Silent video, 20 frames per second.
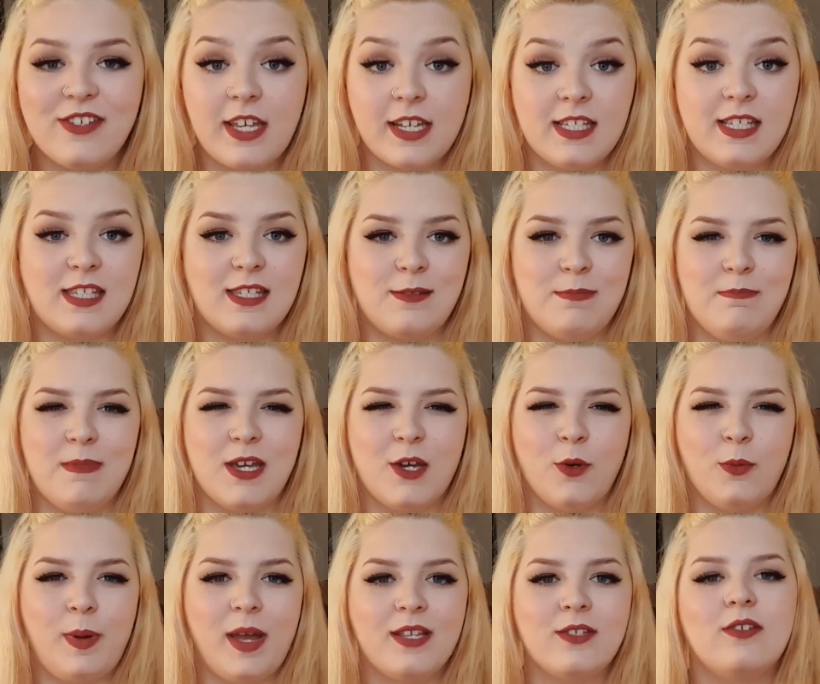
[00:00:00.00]
like
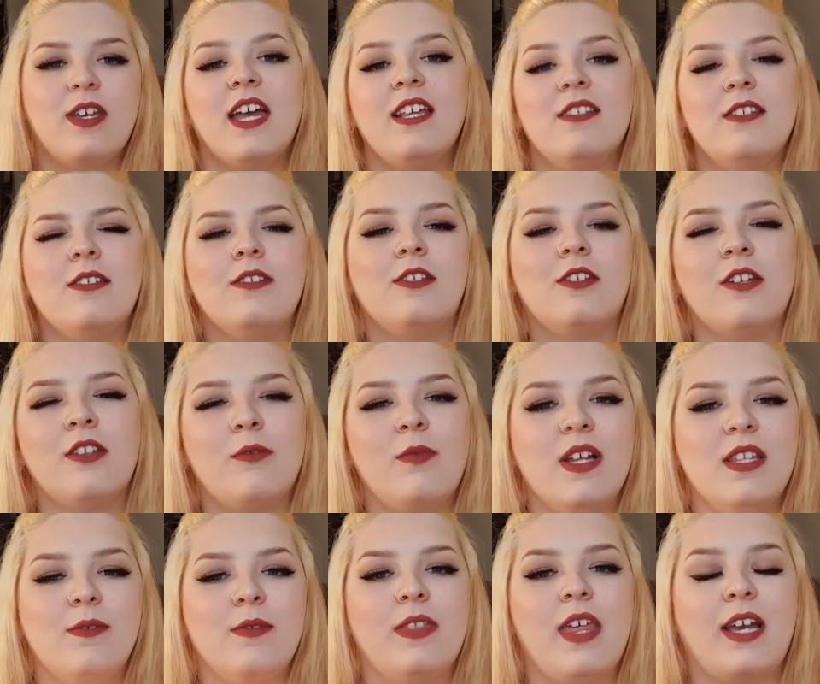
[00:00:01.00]
Smiggle pencil cases, you know, the
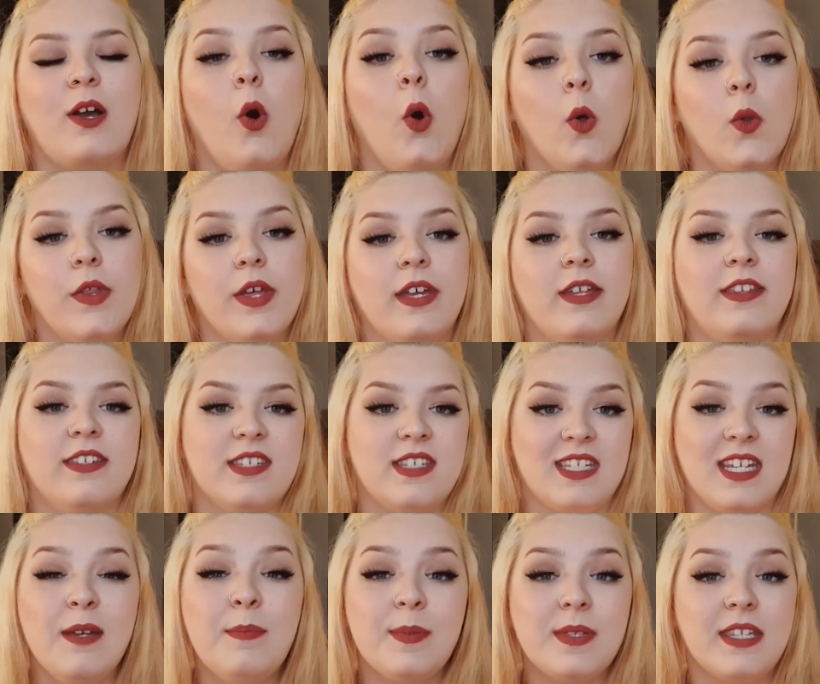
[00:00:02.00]
ones with like all the
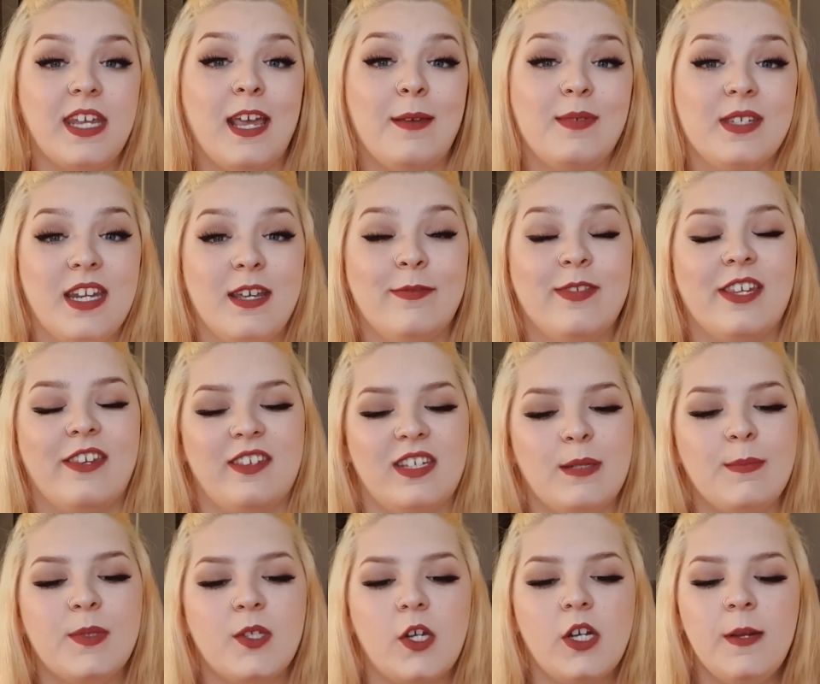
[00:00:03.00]
zips, heaps and heaps of
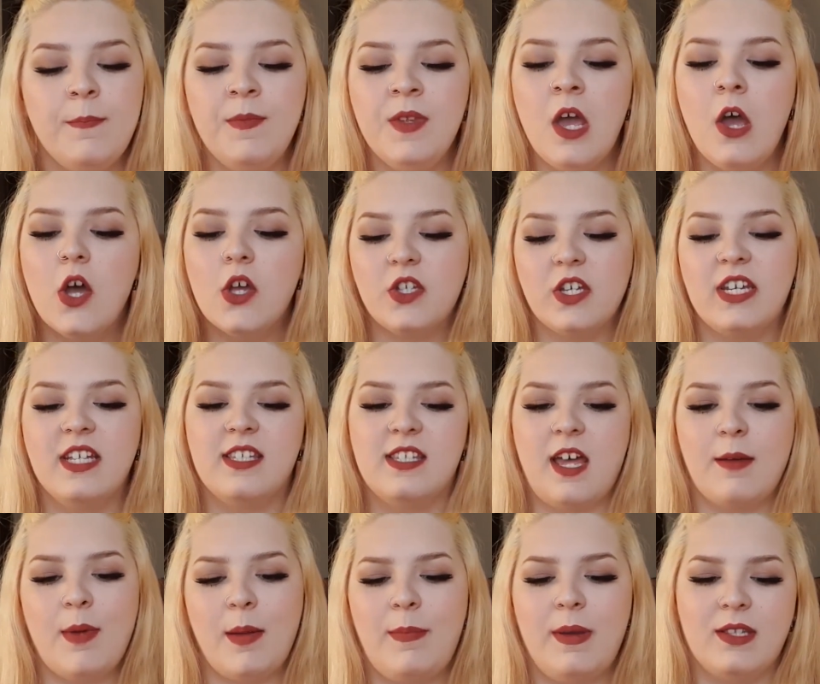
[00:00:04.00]
zips on it. So
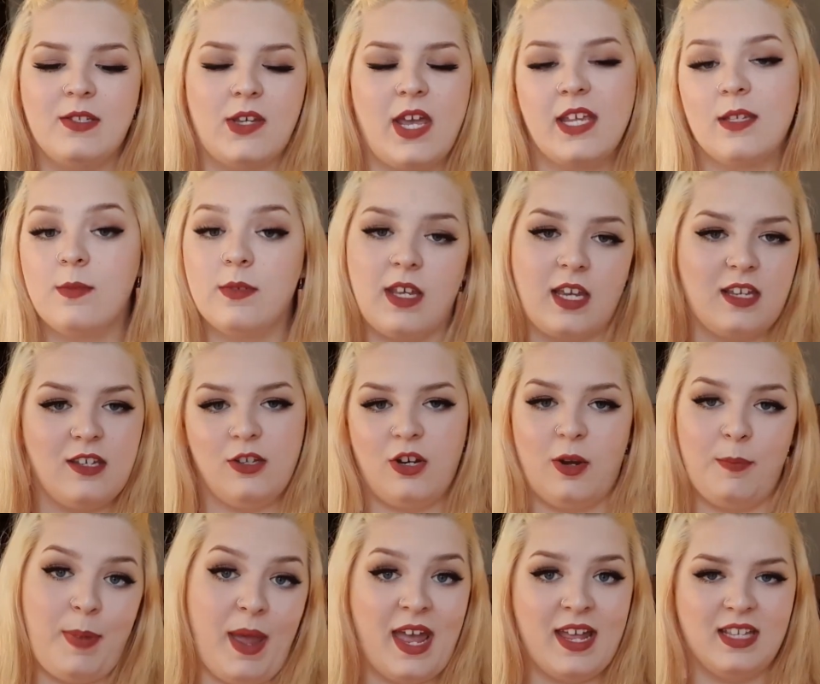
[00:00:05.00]
inside my pencil case was like, you
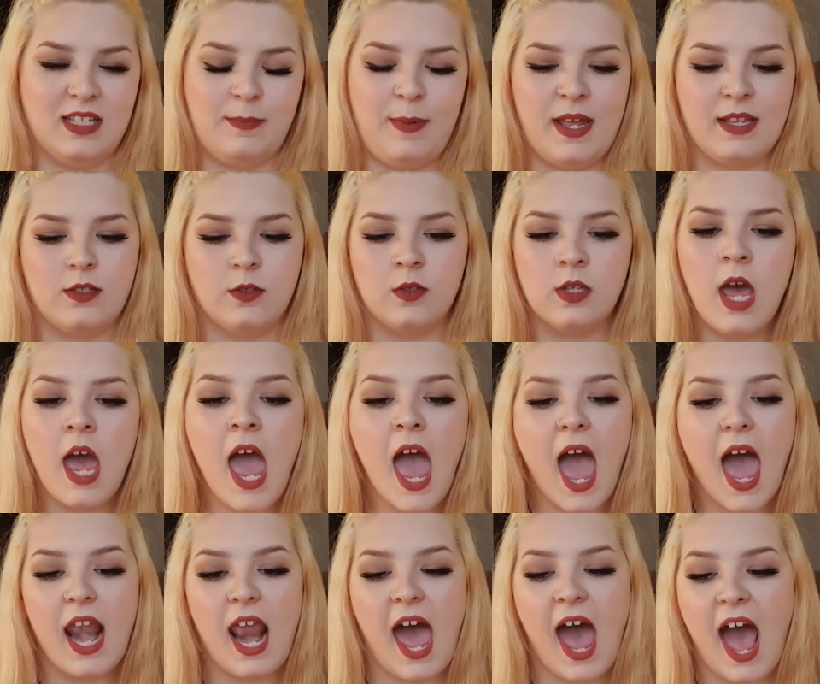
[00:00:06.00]
know, pens, pencils.
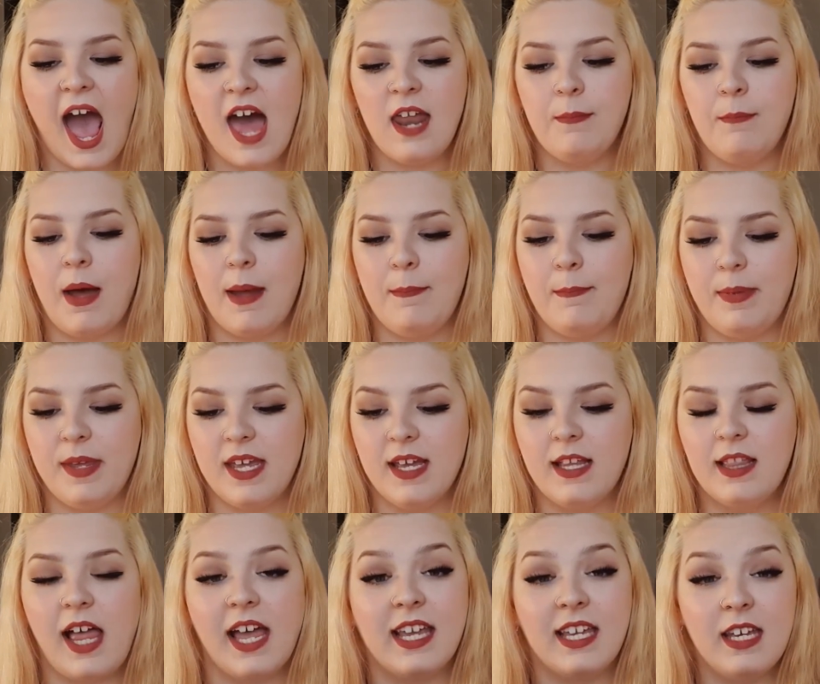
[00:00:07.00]
And I had my
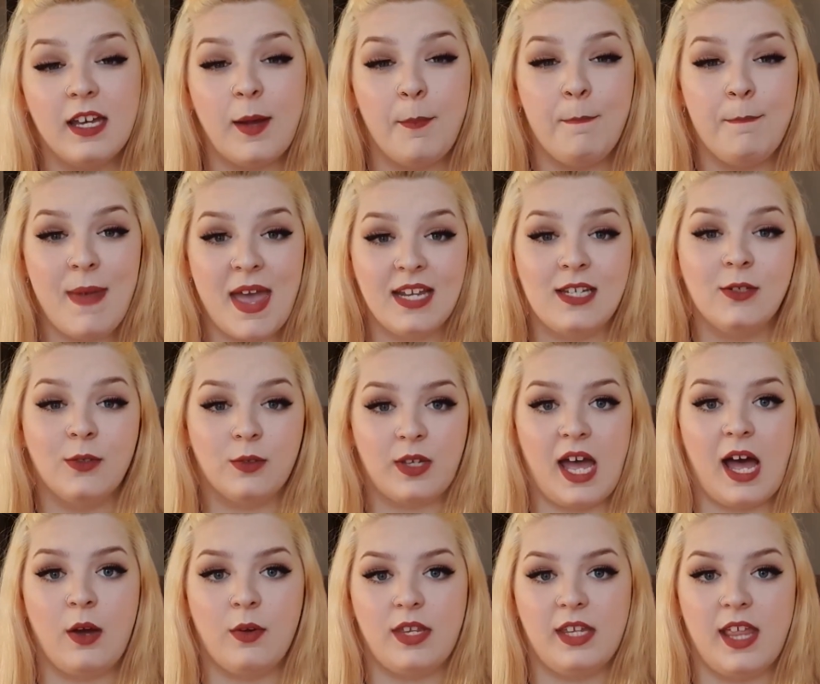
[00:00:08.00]
big like metal
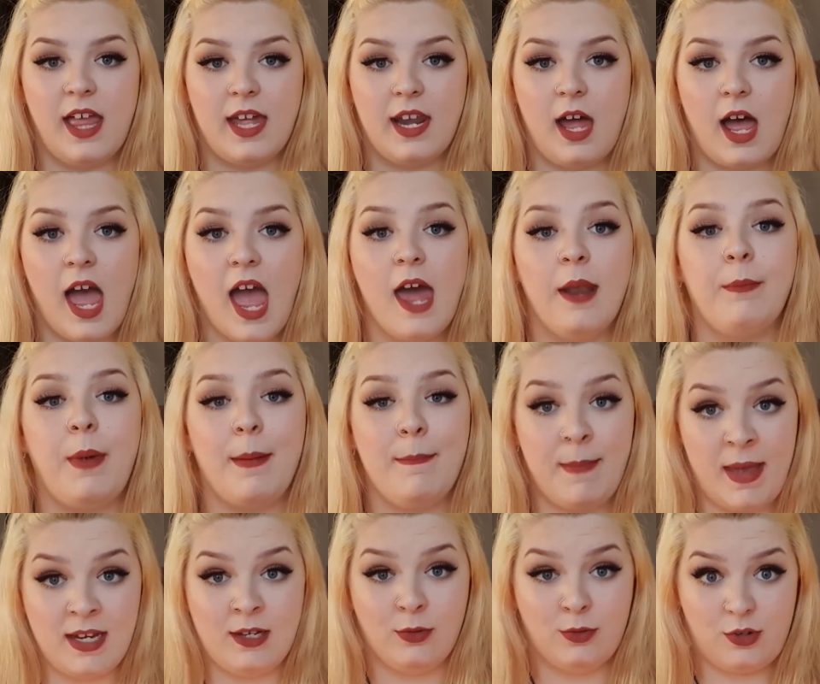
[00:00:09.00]
calculator and my
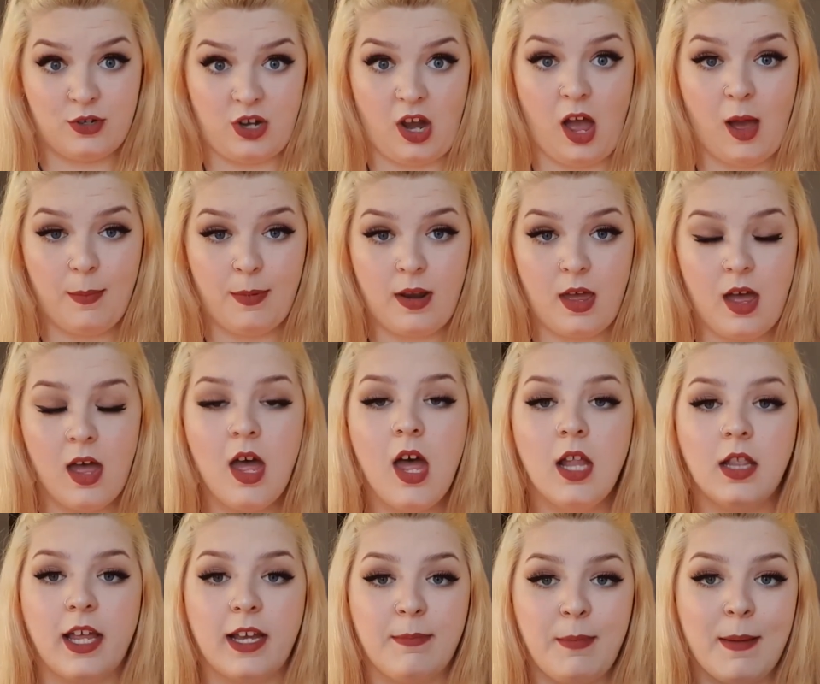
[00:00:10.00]
metal sharpener,
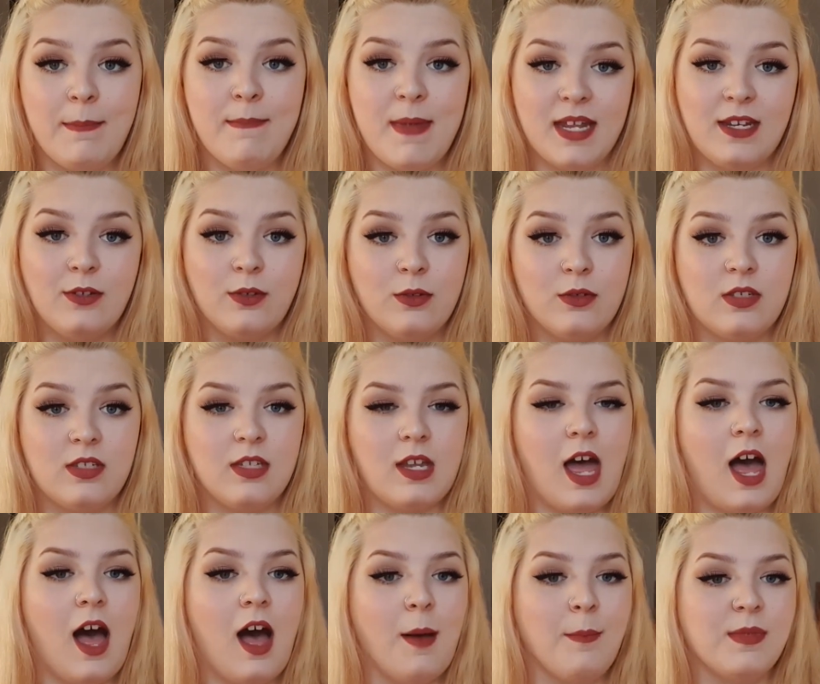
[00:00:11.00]
like my metal's
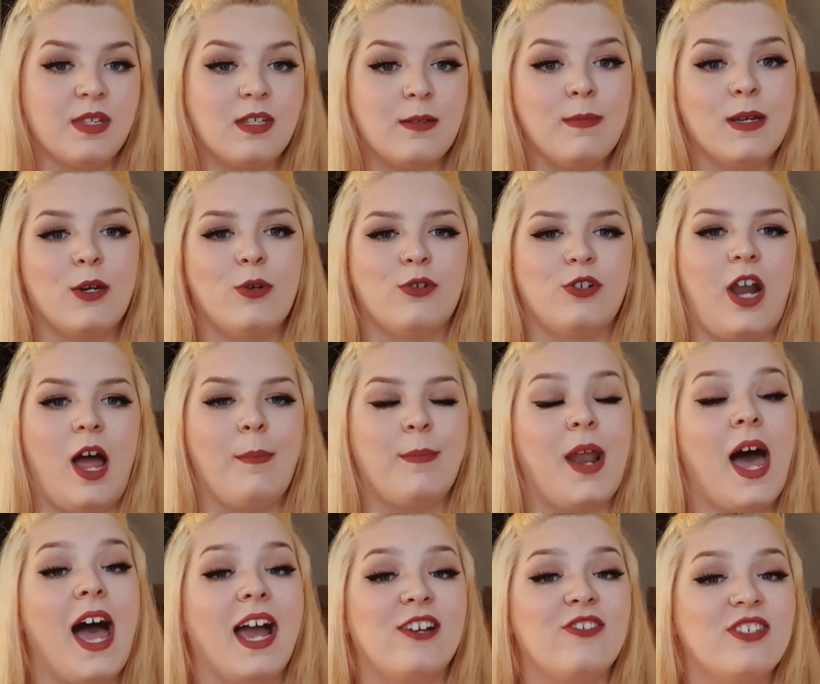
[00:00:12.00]
Smiggle sharpener.
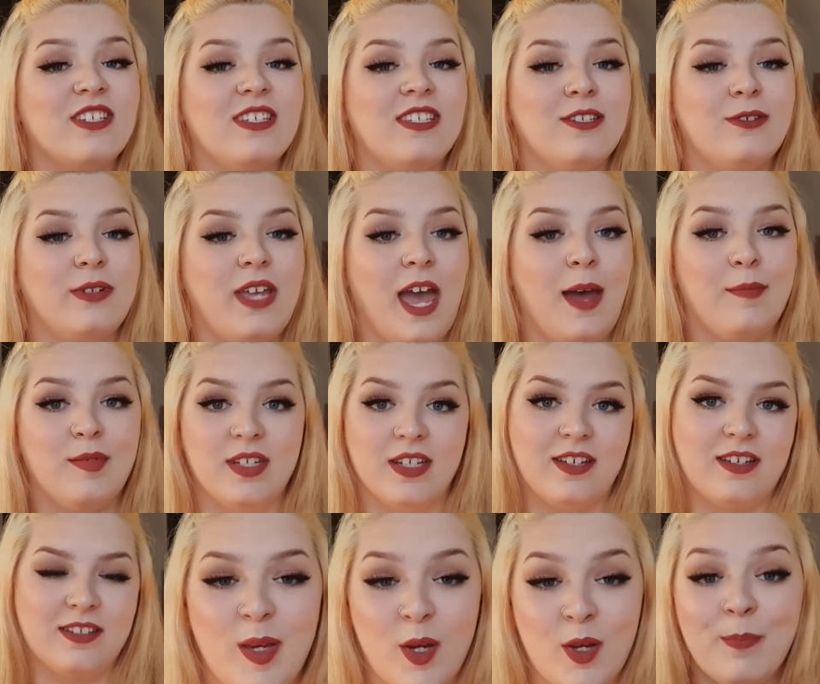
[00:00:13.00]
I actually still kept
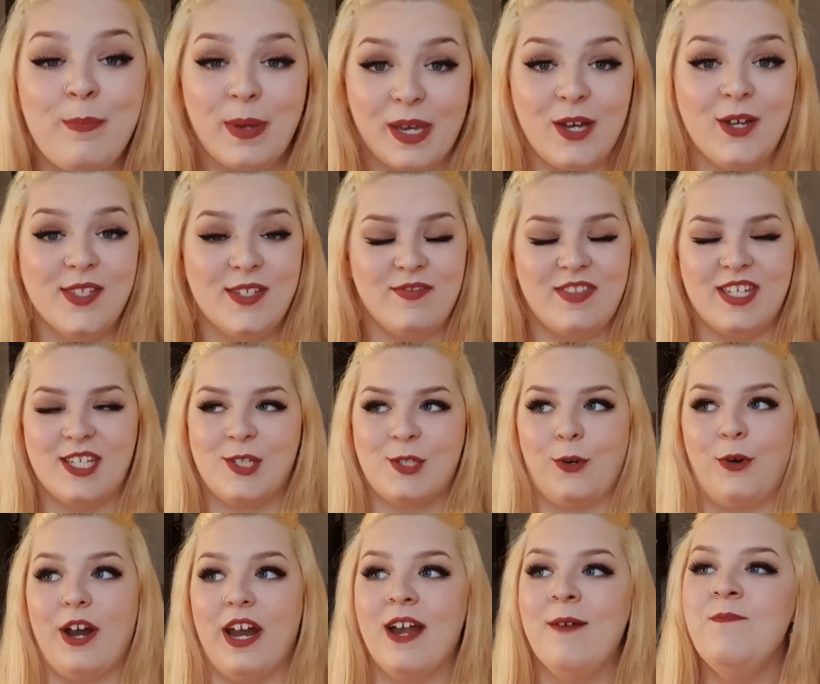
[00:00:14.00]
it because of this
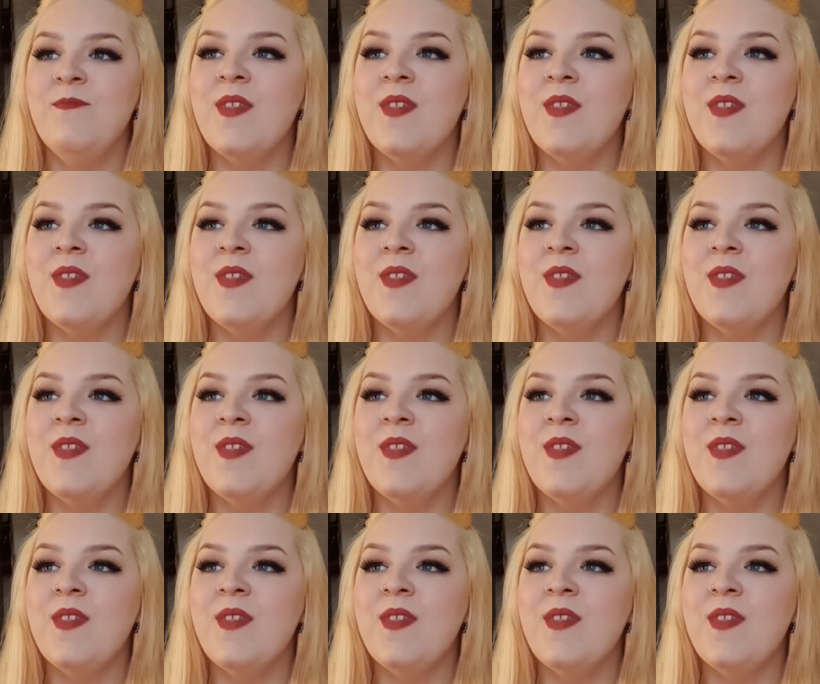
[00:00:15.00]
story.